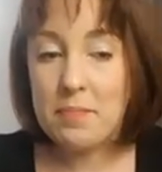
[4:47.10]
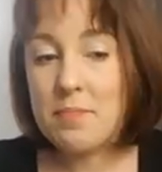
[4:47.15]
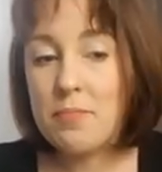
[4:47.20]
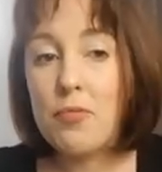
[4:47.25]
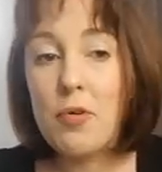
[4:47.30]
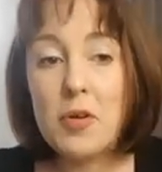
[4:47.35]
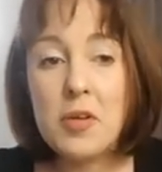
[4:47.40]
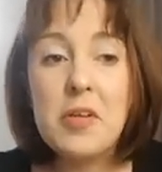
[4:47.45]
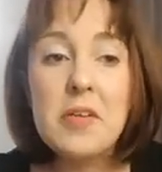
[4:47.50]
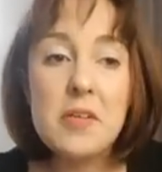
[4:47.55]

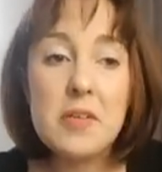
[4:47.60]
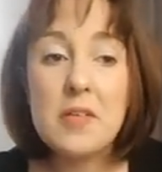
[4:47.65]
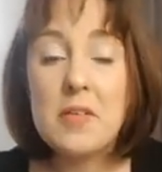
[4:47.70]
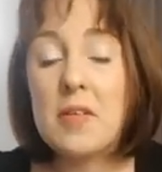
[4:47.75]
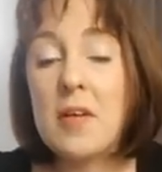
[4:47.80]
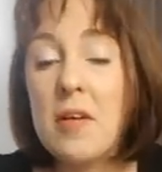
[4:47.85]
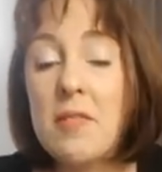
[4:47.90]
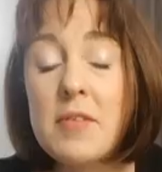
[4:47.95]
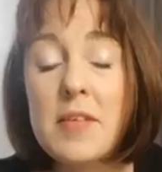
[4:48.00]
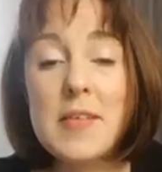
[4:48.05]
products,
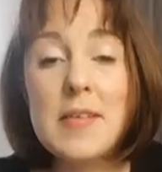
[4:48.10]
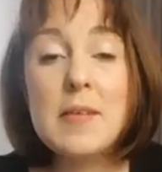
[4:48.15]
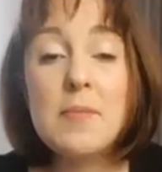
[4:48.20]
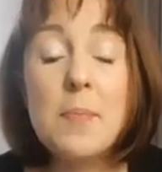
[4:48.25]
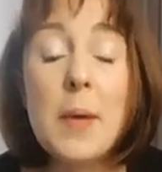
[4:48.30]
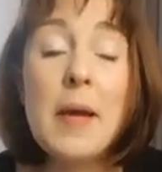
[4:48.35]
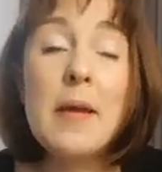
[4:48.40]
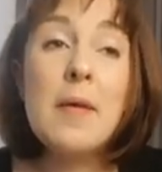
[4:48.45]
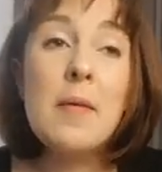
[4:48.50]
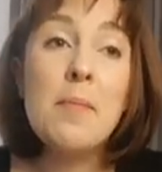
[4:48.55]
services,
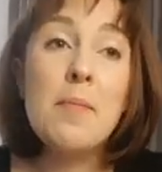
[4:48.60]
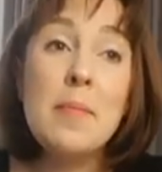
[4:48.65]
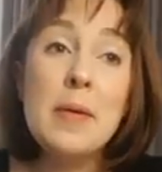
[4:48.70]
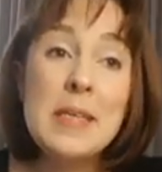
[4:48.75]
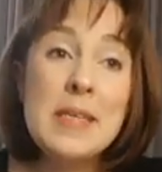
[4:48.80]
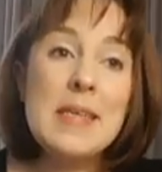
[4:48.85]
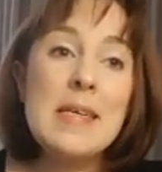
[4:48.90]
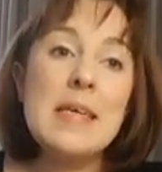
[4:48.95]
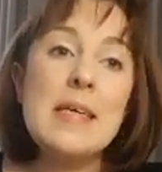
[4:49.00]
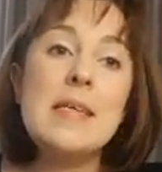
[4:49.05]

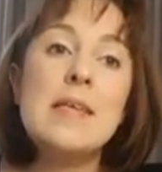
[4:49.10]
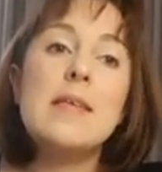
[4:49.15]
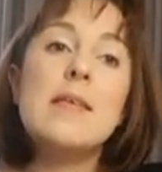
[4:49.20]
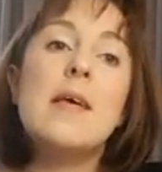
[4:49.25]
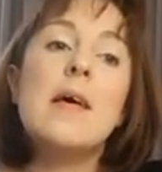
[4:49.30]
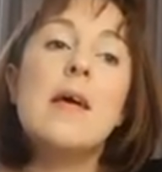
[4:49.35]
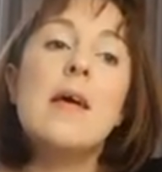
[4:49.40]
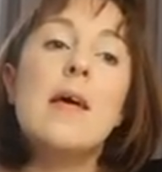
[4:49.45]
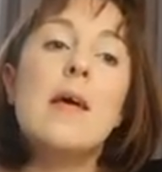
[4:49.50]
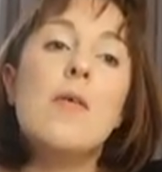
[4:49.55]
business
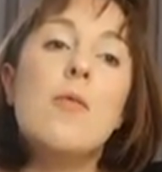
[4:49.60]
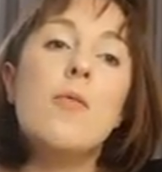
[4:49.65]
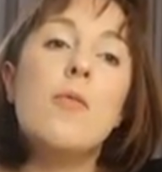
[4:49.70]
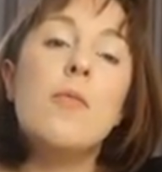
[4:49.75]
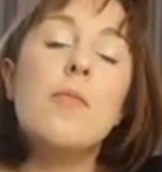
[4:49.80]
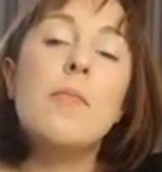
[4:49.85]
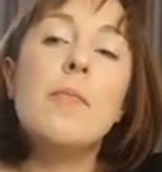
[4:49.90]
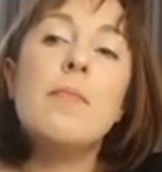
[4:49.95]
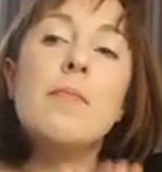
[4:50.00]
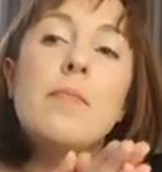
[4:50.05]

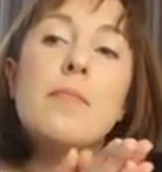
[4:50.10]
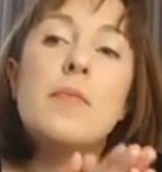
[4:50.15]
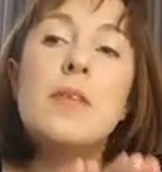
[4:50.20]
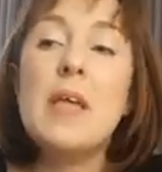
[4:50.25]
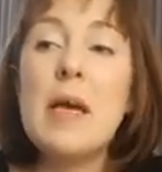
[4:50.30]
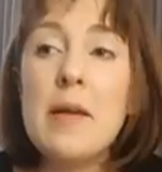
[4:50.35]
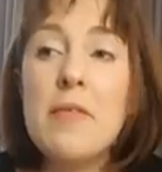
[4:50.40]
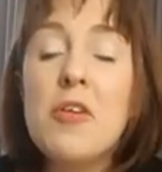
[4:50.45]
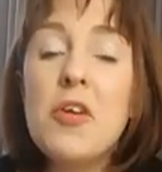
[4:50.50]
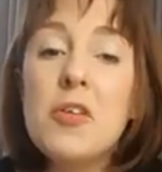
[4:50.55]
will
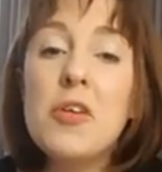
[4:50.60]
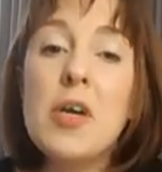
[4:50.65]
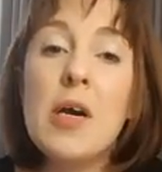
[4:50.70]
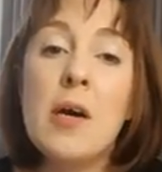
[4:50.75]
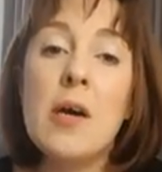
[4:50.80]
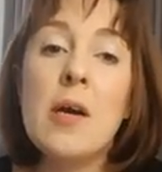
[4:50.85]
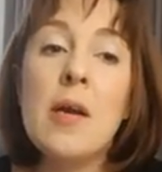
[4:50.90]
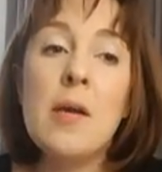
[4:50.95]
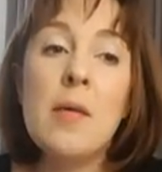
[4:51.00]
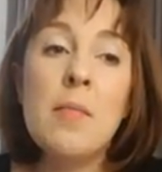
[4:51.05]
save you
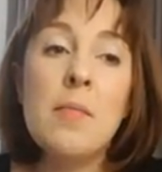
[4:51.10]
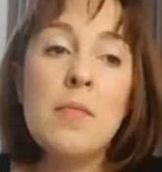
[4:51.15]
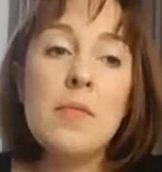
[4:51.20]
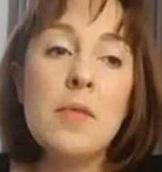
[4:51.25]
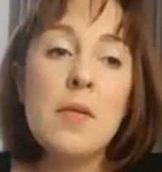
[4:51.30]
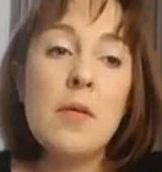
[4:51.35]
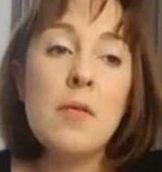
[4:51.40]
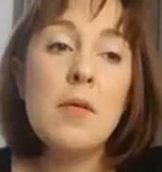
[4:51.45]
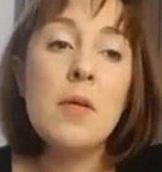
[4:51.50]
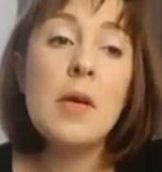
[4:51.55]
time,
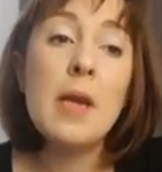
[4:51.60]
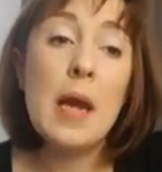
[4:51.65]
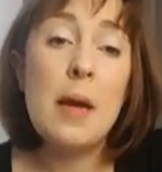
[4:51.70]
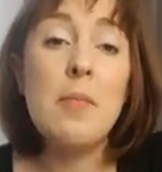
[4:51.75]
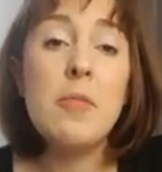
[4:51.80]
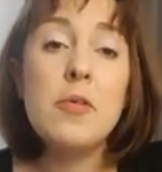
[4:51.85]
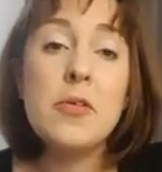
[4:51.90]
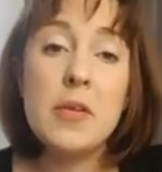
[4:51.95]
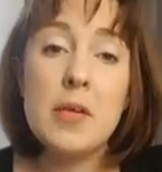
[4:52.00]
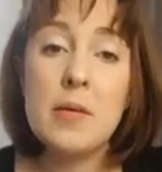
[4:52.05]
so you get
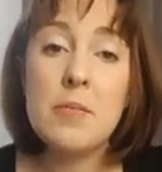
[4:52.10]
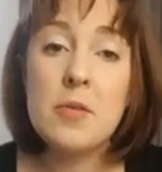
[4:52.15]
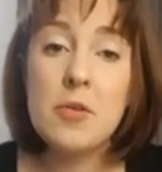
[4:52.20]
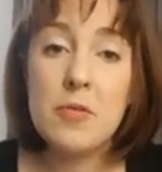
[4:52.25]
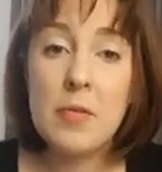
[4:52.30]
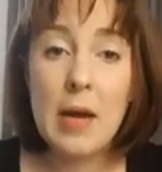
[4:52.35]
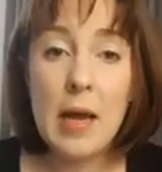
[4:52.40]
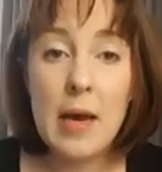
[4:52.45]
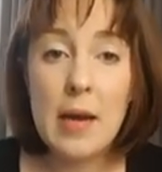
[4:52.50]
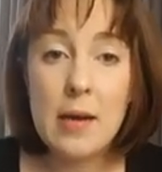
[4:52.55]
more time to
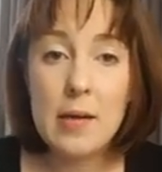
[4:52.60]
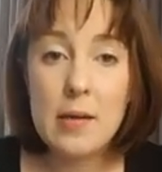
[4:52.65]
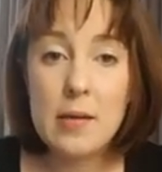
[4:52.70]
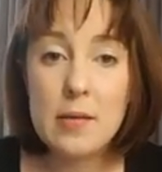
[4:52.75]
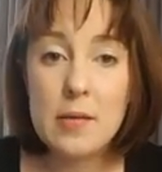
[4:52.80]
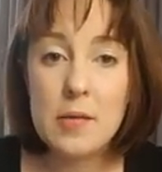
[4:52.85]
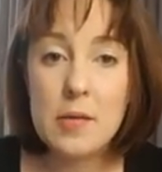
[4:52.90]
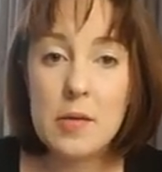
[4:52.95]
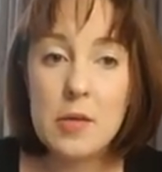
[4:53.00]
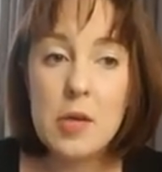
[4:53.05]

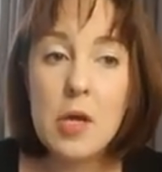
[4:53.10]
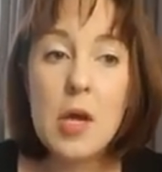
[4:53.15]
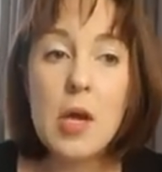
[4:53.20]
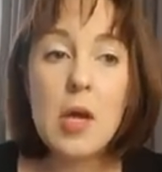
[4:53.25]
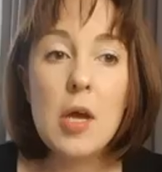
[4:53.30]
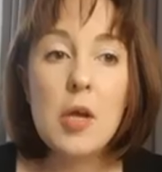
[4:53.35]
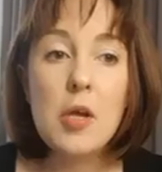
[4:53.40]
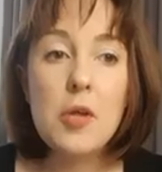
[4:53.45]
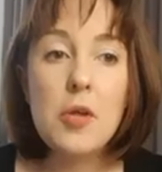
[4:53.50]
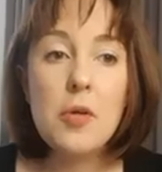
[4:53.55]
relax and
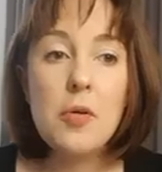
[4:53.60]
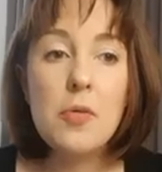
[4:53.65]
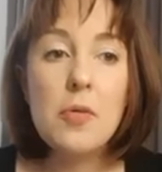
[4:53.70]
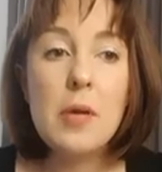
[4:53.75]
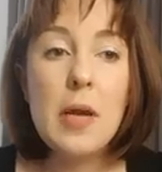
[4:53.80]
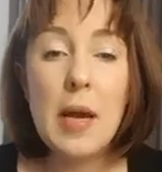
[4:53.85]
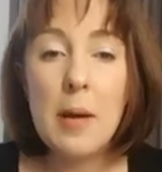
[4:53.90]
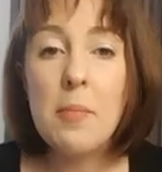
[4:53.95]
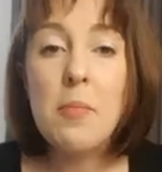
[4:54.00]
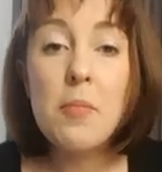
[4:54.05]
you'll
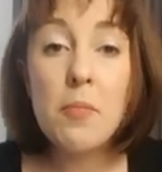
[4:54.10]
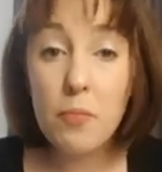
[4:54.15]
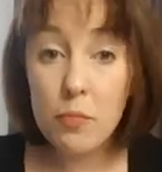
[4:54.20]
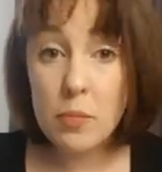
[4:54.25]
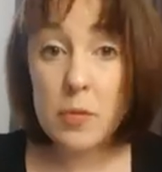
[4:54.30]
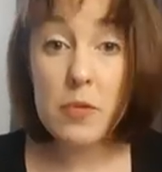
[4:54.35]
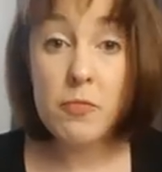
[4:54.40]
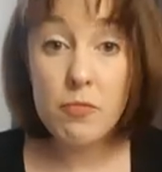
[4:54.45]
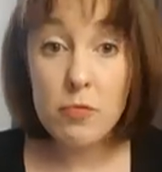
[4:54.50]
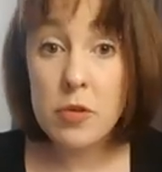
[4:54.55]
get
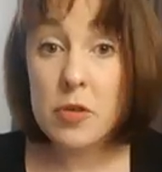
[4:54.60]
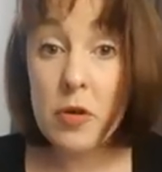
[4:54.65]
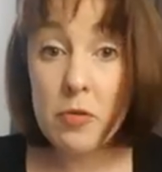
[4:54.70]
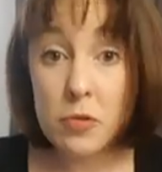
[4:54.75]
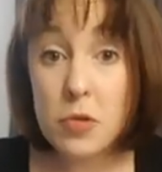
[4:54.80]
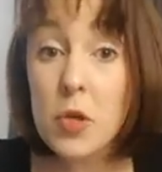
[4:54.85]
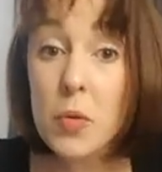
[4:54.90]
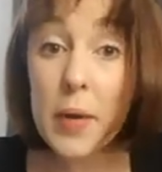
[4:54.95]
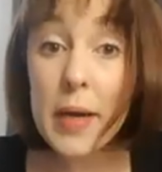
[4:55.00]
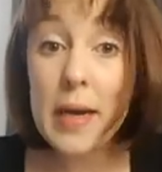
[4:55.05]
results
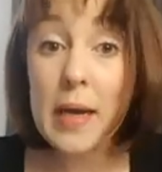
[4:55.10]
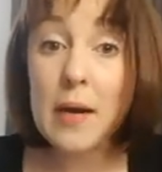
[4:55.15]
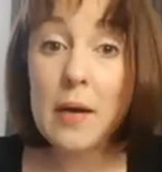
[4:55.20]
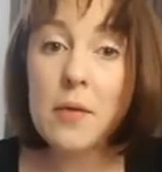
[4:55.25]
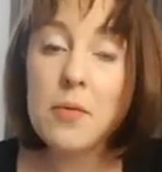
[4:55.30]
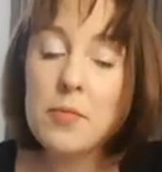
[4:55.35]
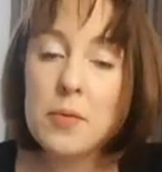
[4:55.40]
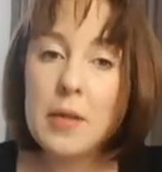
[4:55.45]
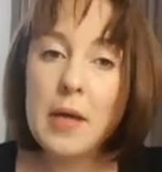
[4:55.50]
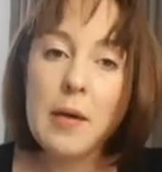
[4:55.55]
quicker
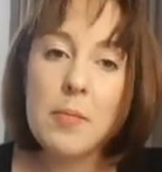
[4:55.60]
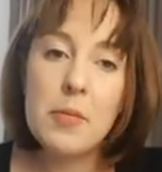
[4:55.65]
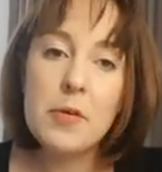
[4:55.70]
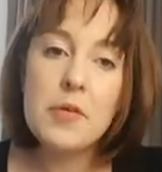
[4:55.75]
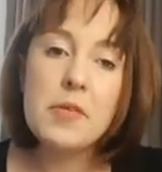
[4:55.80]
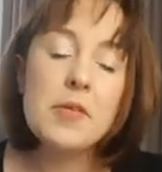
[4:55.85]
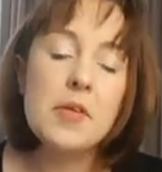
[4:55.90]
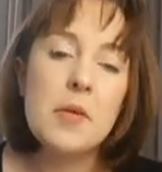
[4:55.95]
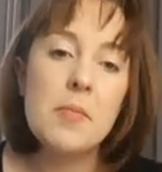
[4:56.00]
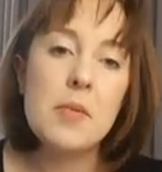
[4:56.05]
without
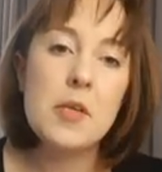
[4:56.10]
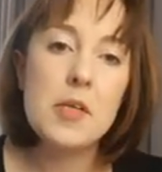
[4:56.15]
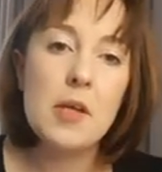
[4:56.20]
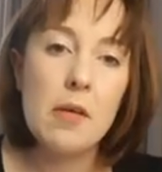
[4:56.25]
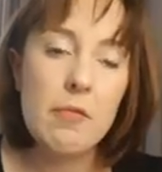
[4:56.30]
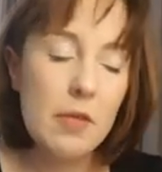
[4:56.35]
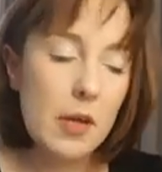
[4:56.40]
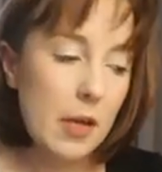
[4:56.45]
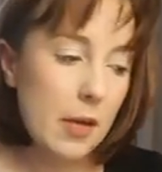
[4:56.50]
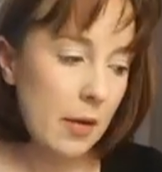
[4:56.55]
putting so much
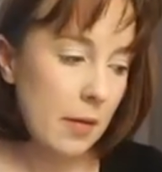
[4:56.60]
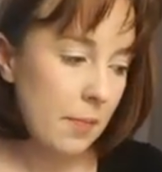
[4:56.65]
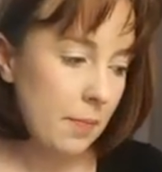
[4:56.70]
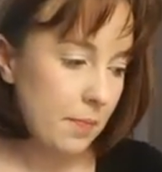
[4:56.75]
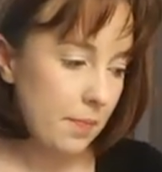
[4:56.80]
effort in.